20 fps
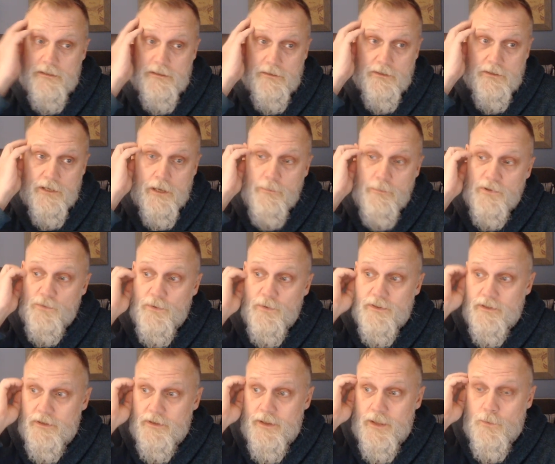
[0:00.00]
Coupled
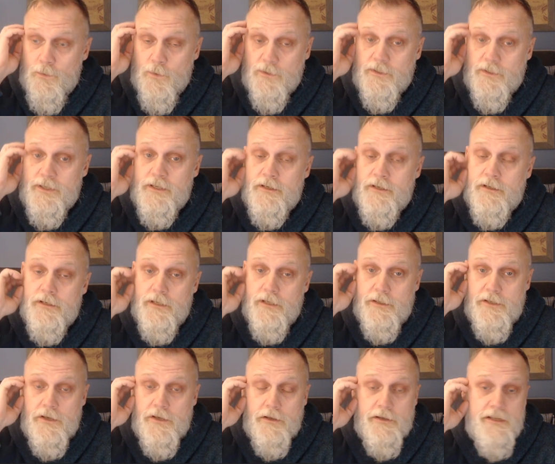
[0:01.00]
with a Meg 1 liter, uh,
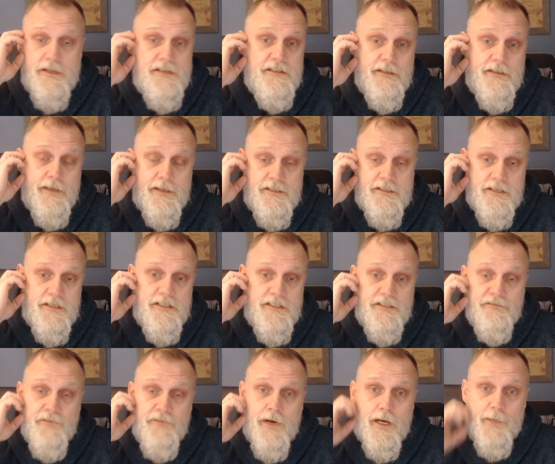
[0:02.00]
you can easily get
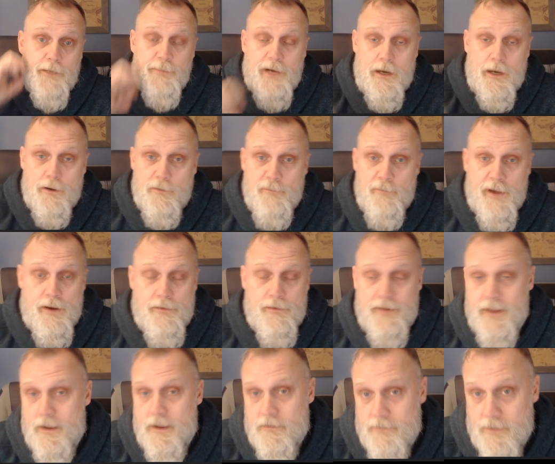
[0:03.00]
16 firepower bearing
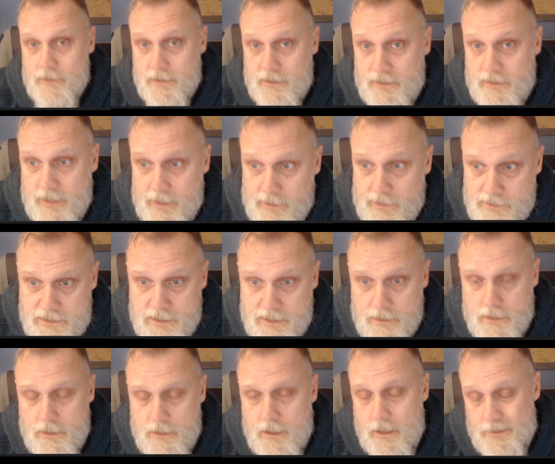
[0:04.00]
down on the Canadians,
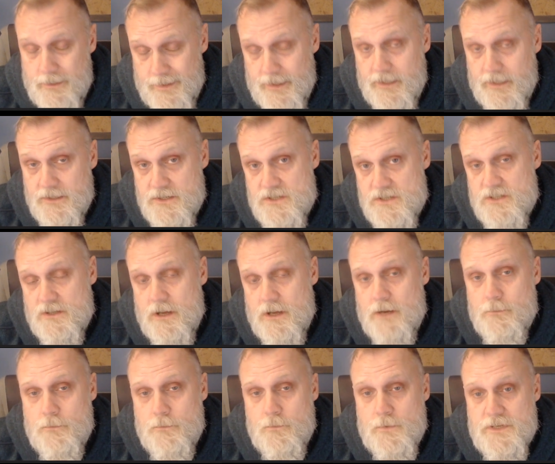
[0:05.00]
and they can just
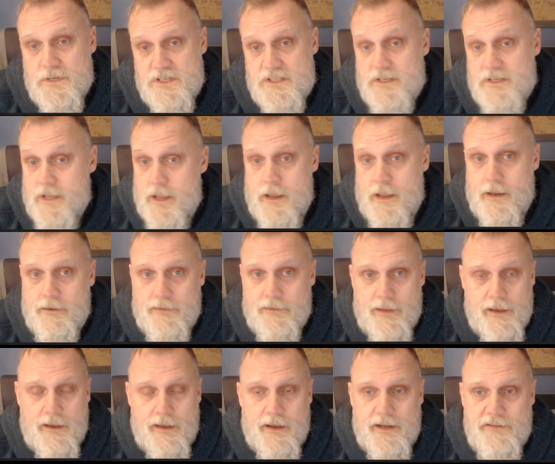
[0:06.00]
not withstand
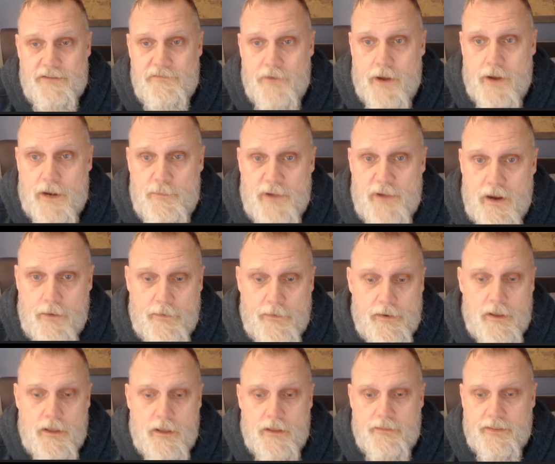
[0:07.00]
that kind of firepower.
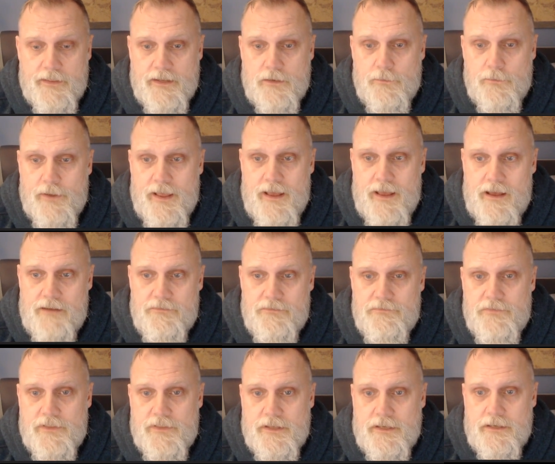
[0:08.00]
They don't have
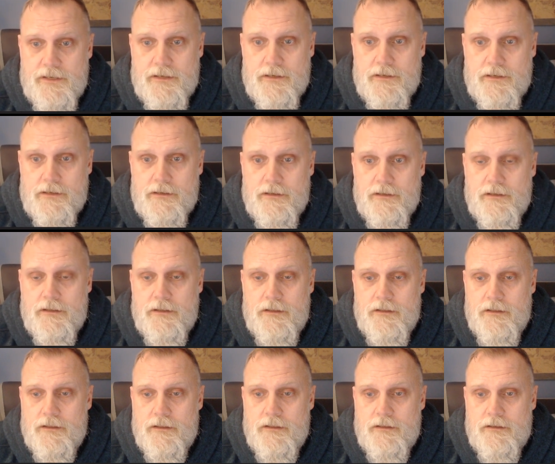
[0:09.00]
the uh,
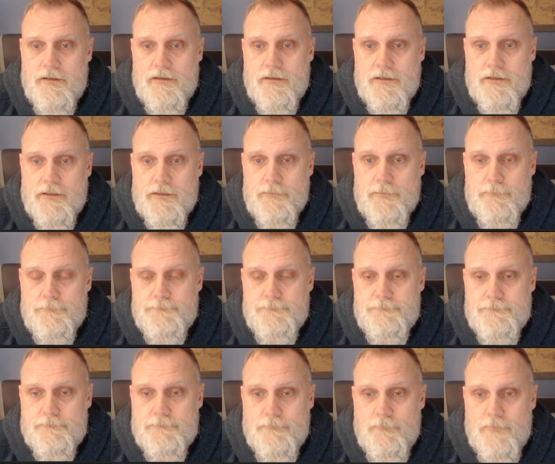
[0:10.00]
um,
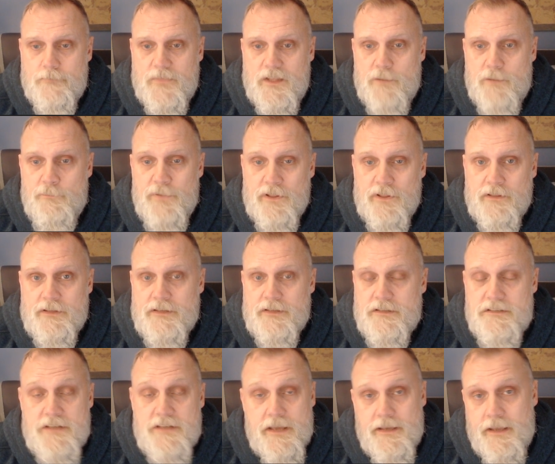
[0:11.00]
ability to
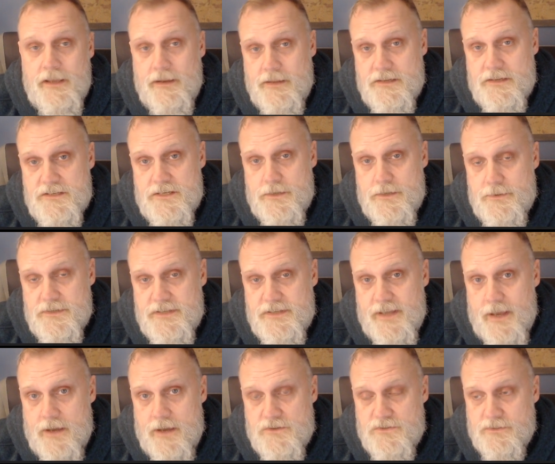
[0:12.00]
take any serious
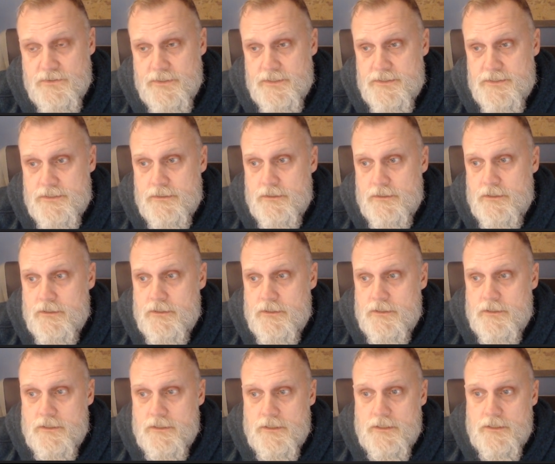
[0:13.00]
casualties.
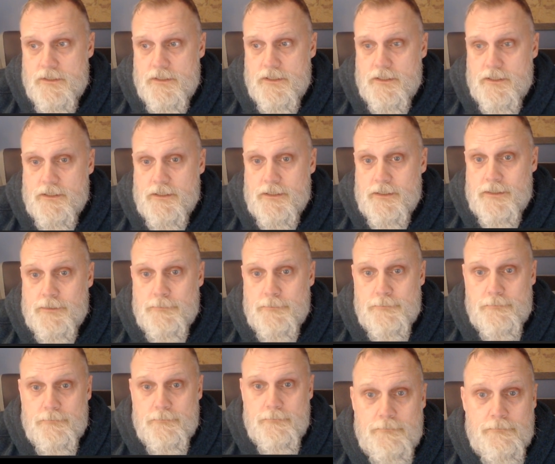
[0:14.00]

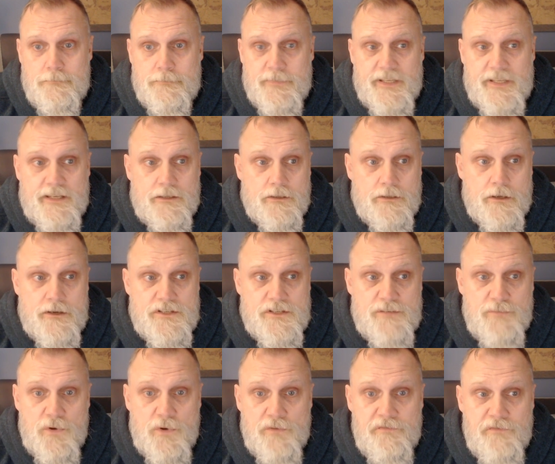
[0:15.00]
Um, ELRs are
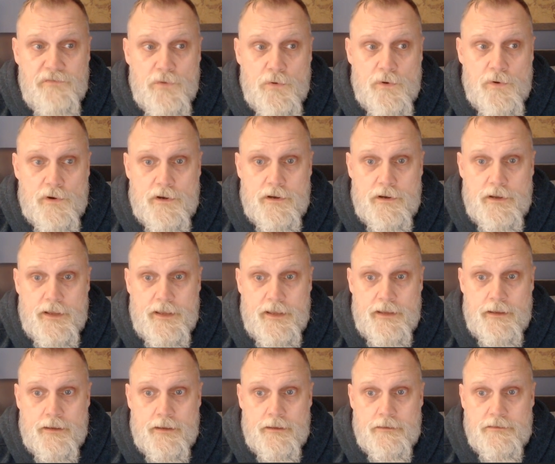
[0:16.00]
both four,
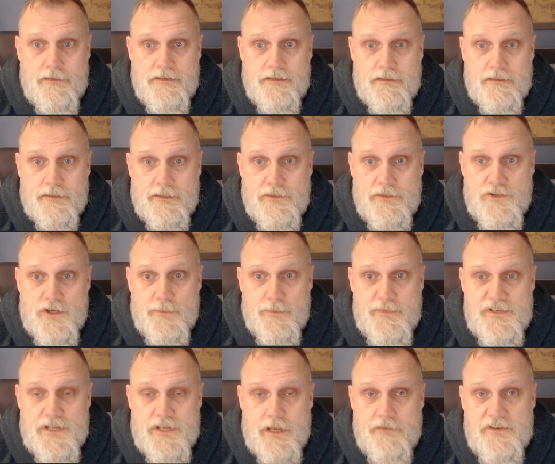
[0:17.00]
and the
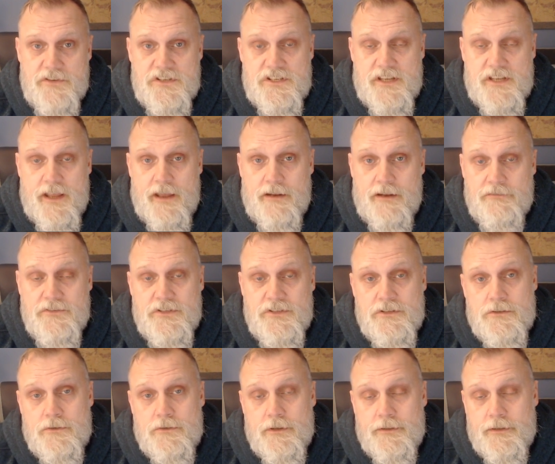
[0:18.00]
Germans have a SAN of
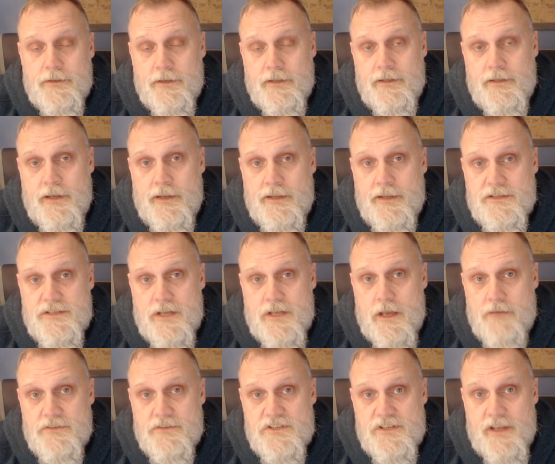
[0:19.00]
two, and the Canadians
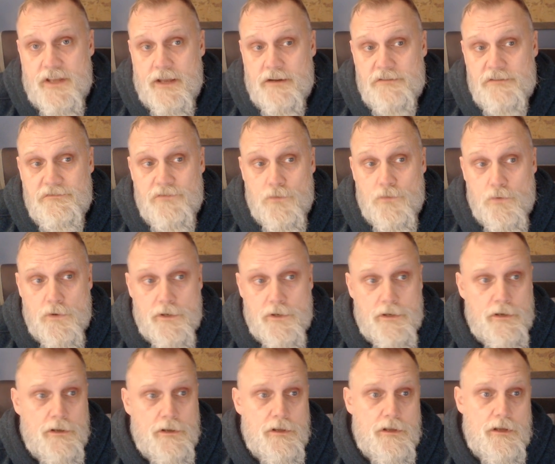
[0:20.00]
have a SAN of four.
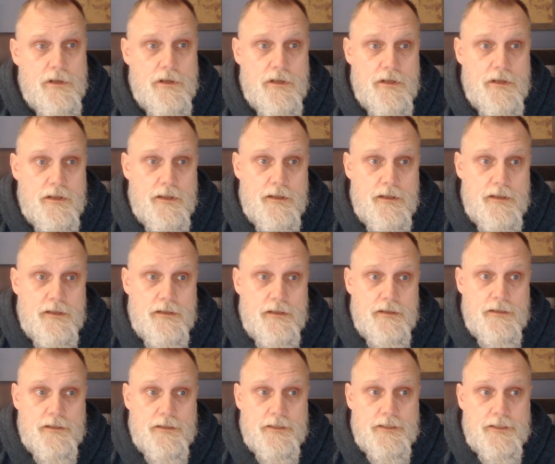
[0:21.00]

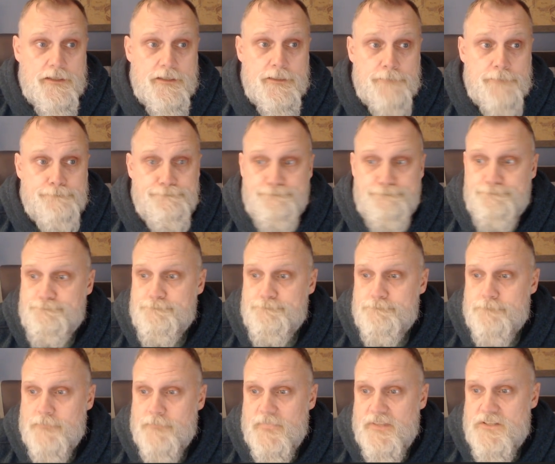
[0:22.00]
Um,
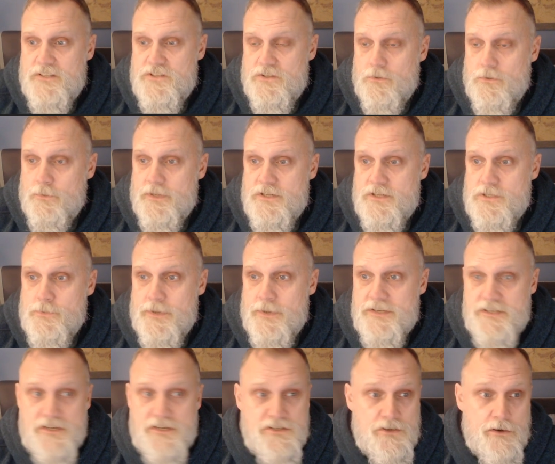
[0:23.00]
only two
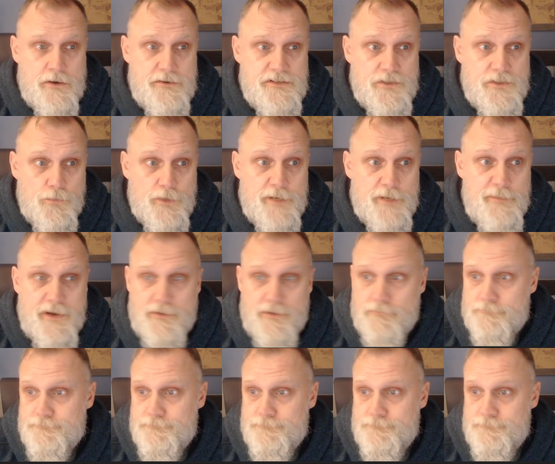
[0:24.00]
SSRs to worry about.